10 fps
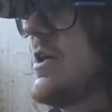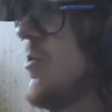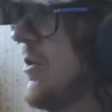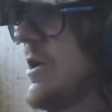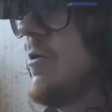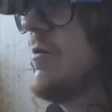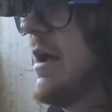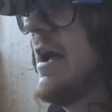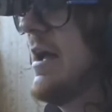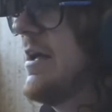You're
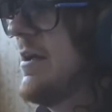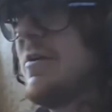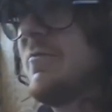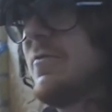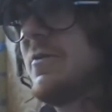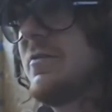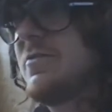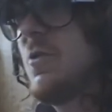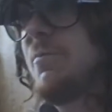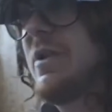
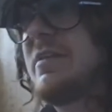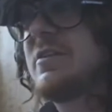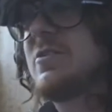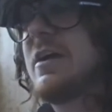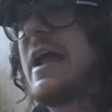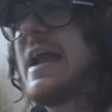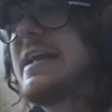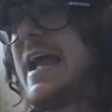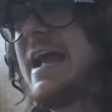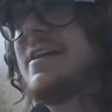so pleasant to look at. I
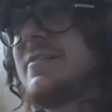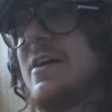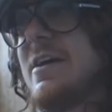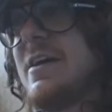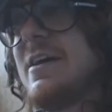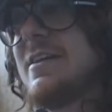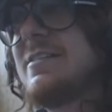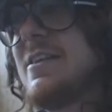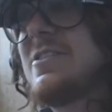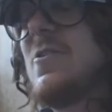can't.
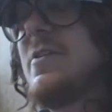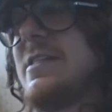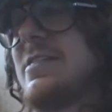The dirty